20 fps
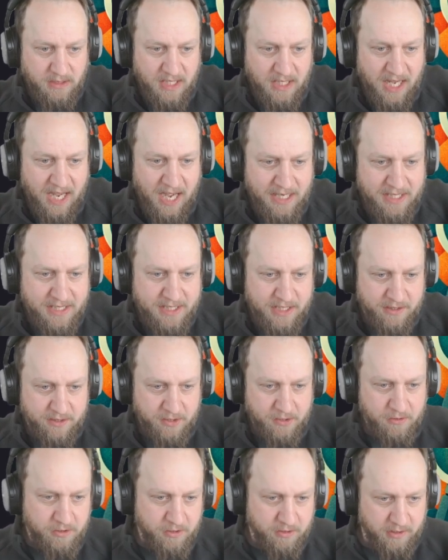Ideas to
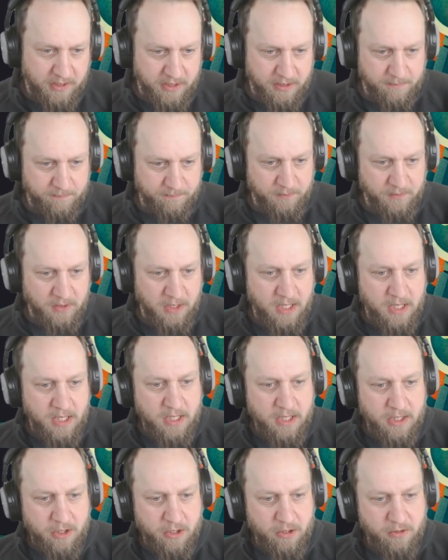try.
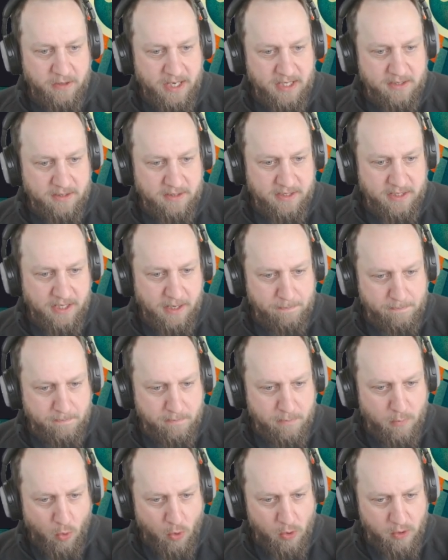Create a
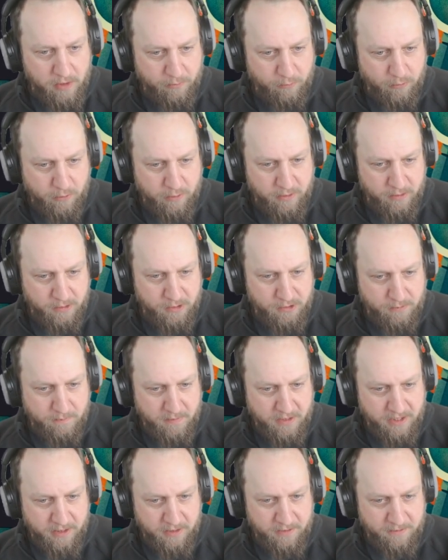submold for your
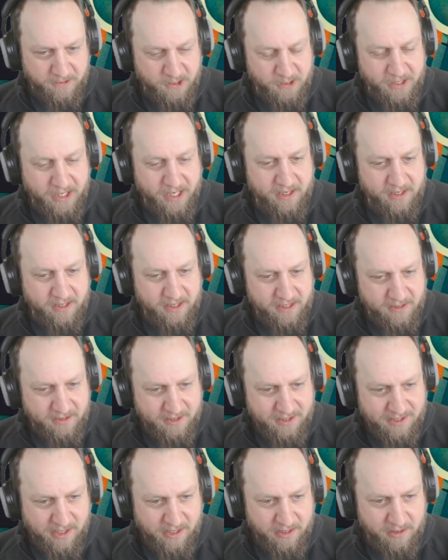domain. Okay, it
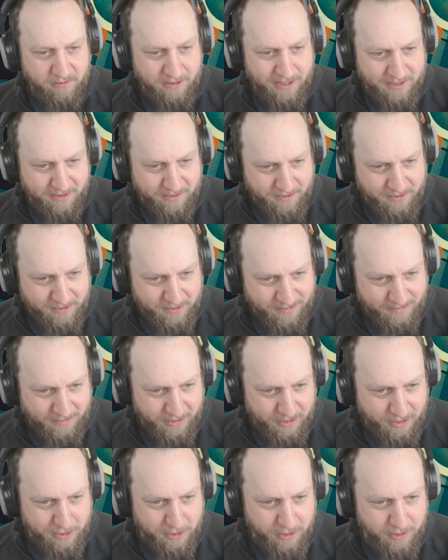is like Reddit,
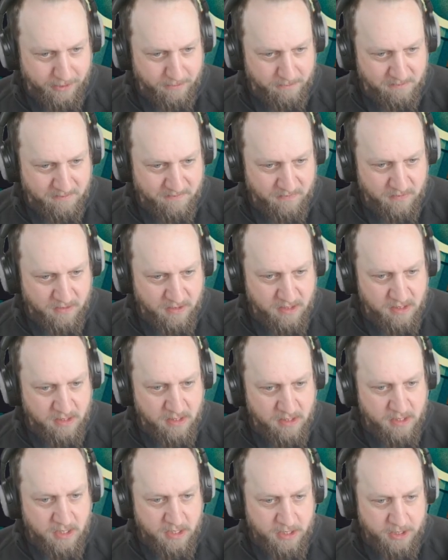actually.
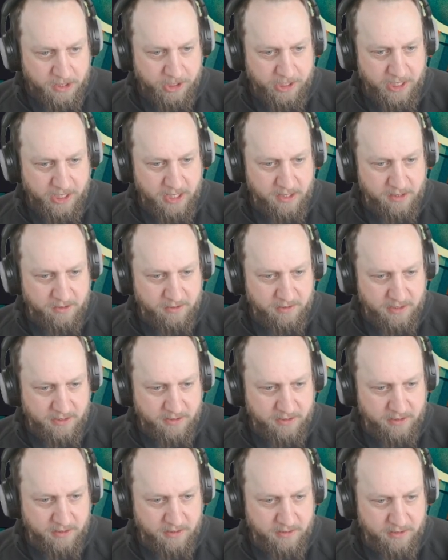Share
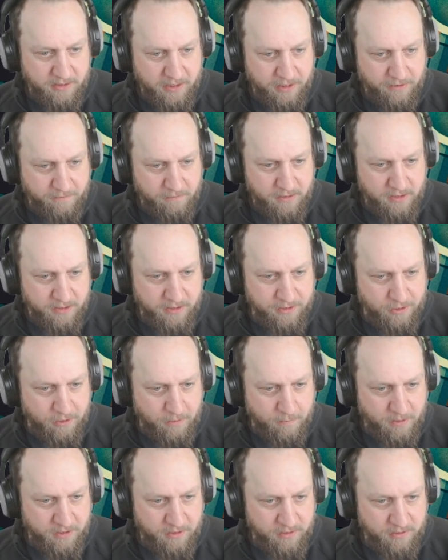interesting discoveries,
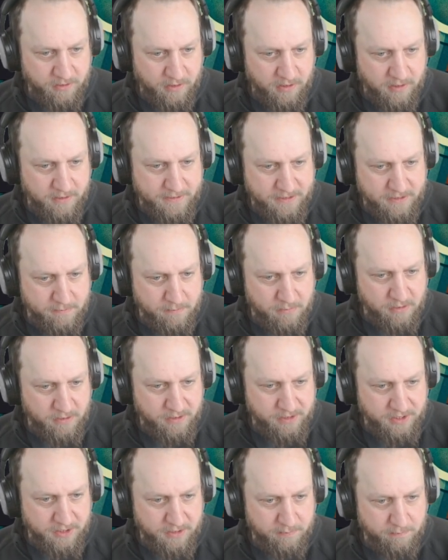comment on other
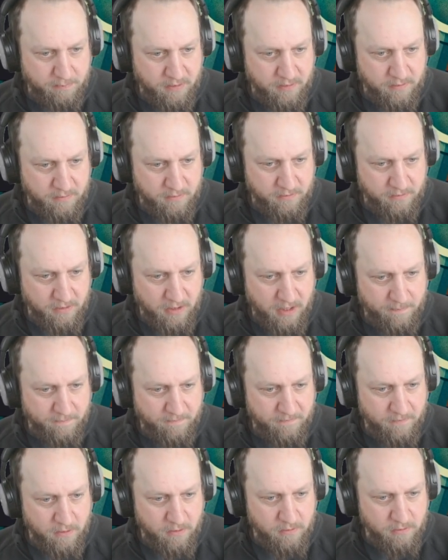multis posts,
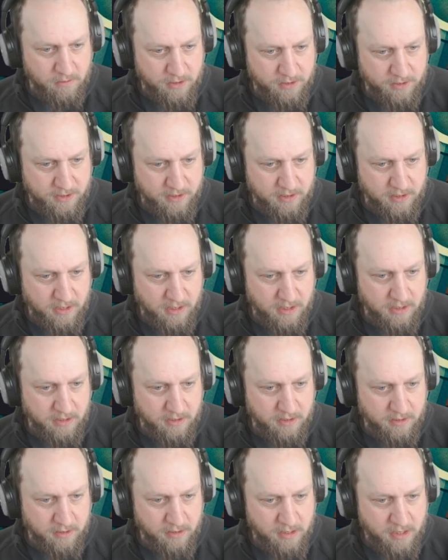upvote,
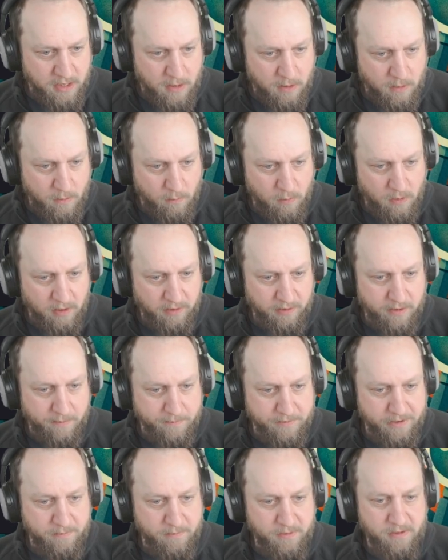start, welcome
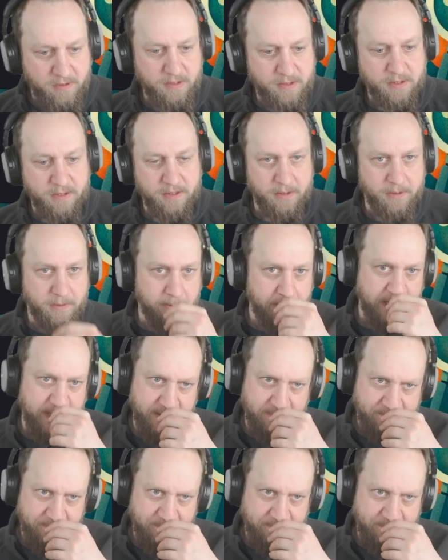new multi. Okay.